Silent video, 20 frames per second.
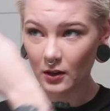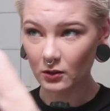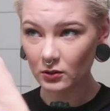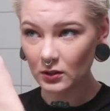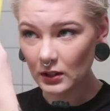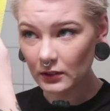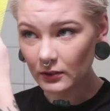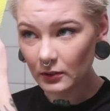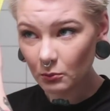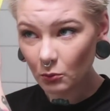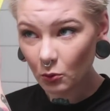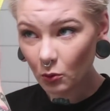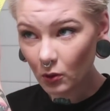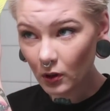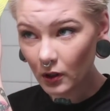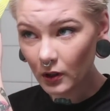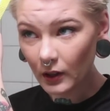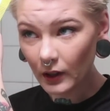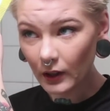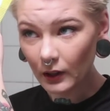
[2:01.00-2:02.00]
out even
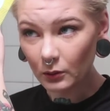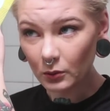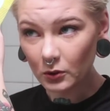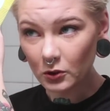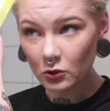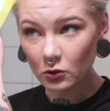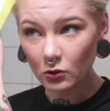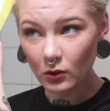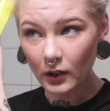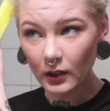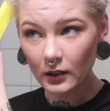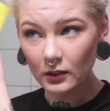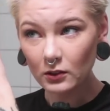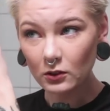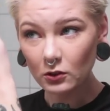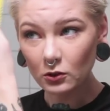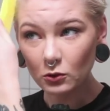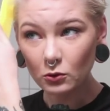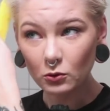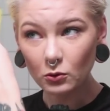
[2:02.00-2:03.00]
more, I would try
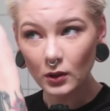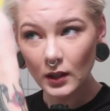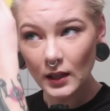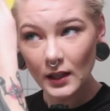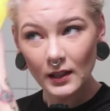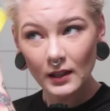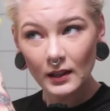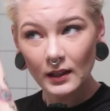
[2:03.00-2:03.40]
to